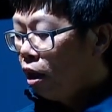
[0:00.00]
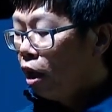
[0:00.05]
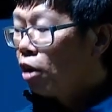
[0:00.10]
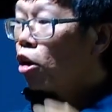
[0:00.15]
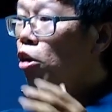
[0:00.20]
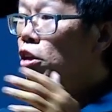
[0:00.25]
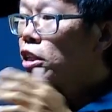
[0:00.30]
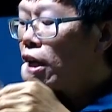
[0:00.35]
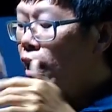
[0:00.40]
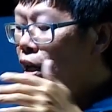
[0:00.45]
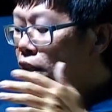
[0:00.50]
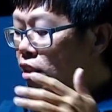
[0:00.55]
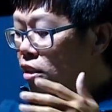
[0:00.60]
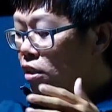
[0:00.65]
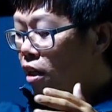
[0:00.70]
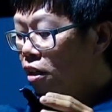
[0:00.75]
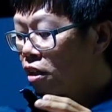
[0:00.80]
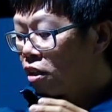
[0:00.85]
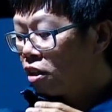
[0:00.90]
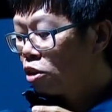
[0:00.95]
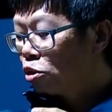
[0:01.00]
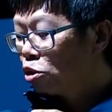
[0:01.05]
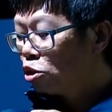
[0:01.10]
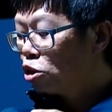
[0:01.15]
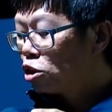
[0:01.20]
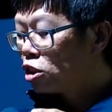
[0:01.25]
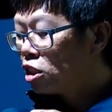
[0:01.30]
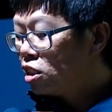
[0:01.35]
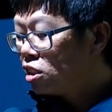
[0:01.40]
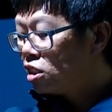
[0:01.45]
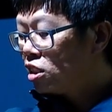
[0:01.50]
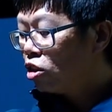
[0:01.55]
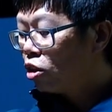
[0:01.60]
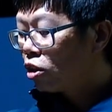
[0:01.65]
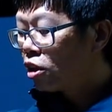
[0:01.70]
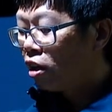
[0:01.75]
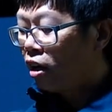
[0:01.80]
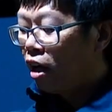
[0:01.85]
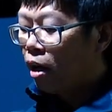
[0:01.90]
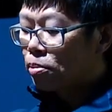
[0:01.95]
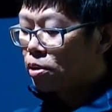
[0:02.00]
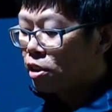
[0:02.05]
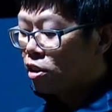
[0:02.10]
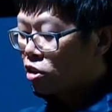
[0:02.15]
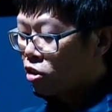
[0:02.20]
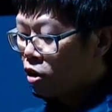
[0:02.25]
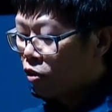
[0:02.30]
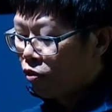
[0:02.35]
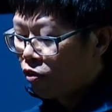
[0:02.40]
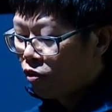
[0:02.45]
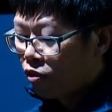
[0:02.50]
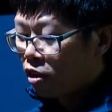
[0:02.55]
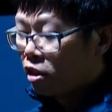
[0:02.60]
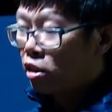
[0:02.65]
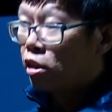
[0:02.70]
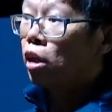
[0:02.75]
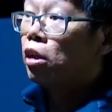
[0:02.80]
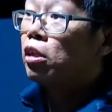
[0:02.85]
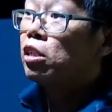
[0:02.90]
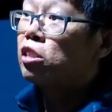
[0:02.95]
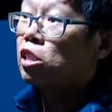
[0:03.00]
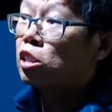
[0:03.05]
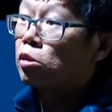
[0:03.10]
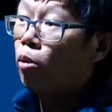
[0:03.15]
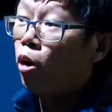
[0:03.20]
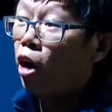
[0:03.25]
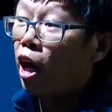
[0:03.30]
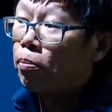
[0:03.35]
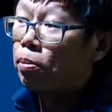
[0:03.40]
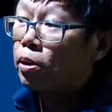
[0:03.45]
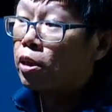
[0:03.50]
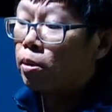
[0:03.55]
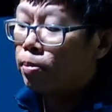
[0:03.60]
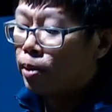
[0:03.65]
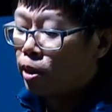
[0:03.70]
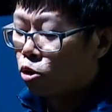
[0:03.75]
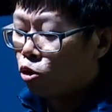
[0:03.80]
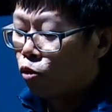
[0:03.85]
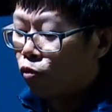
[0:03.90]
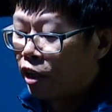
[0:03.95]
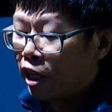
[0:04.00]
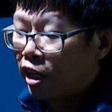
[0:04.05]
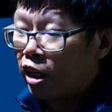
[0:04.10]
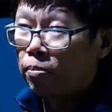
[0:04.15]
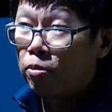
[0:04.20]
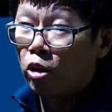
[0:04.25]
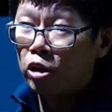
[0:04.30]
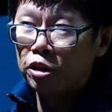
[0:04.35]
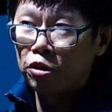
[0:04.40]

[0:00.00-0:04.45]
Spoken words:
And on the other side, you usually see, okay, absence of, this is more applicable to Vietnam.